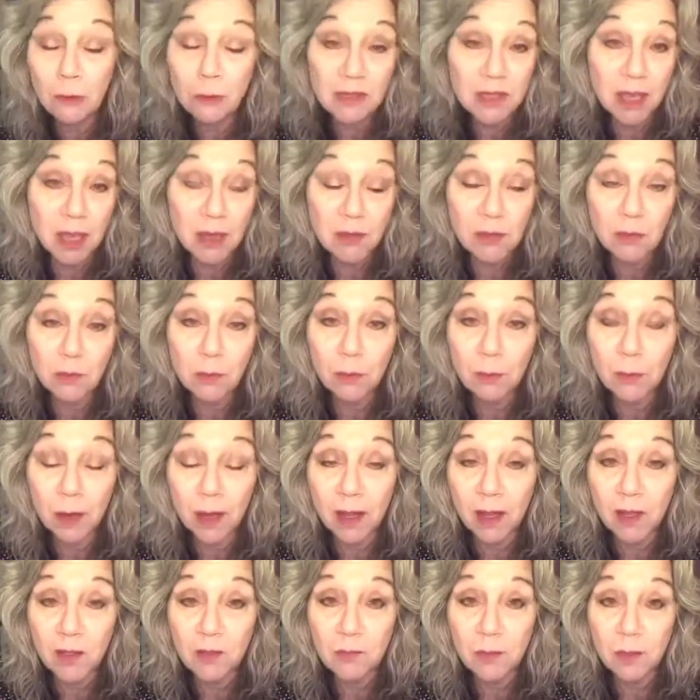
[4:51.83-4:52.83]
It was actually when
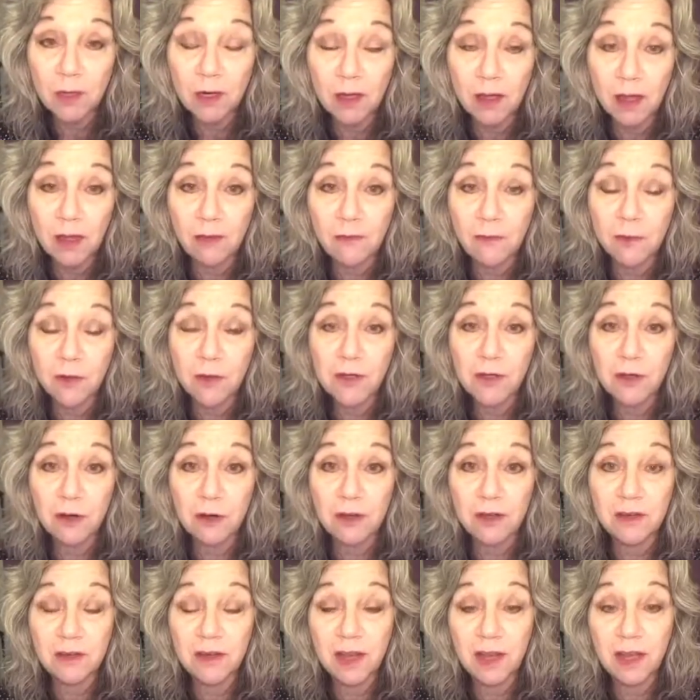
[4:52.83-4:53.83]
my husband and I first
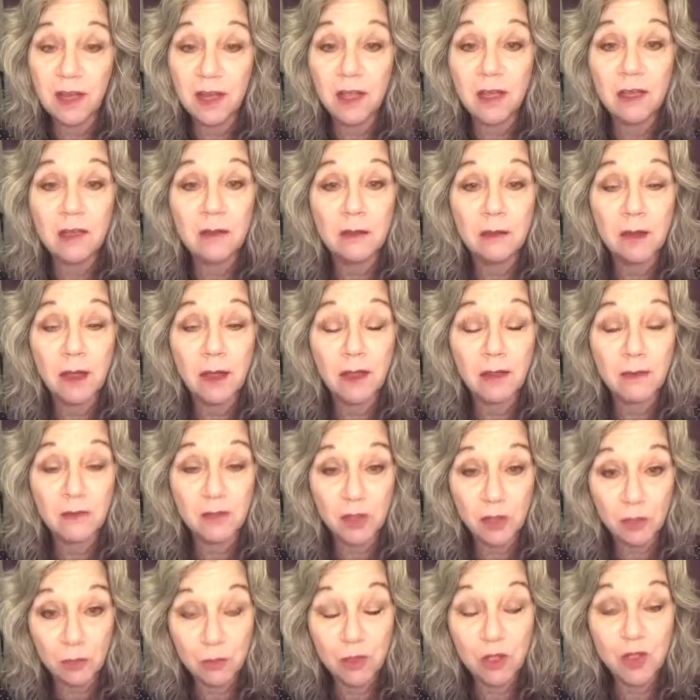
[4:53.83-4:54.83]
started dating, and
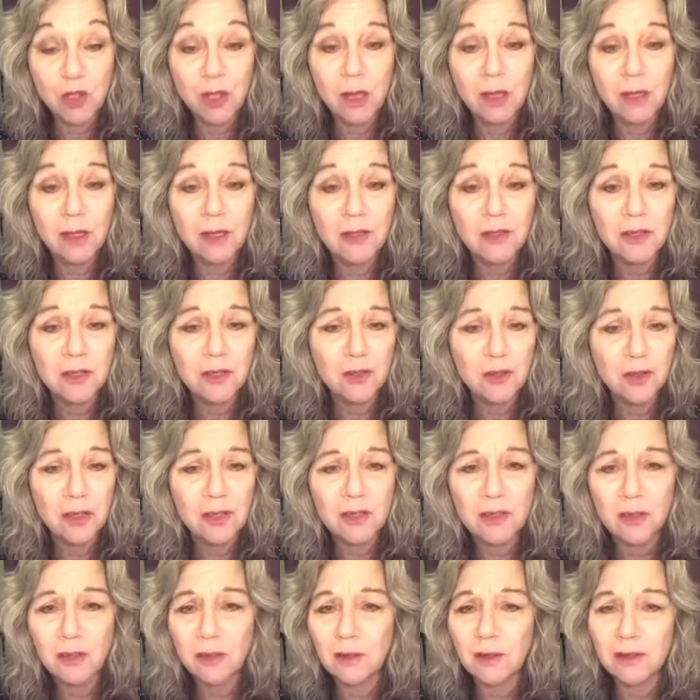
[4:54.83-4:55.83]
she was jealous, and she
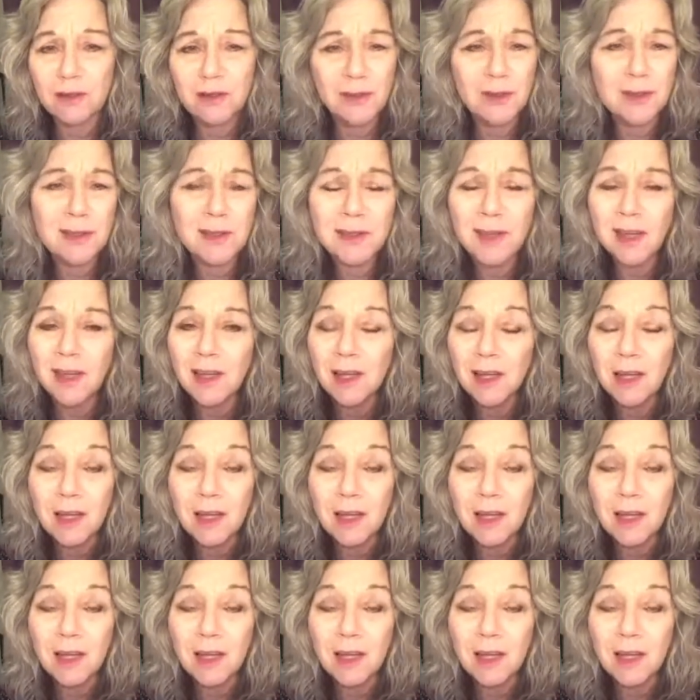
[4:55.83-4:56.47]
started just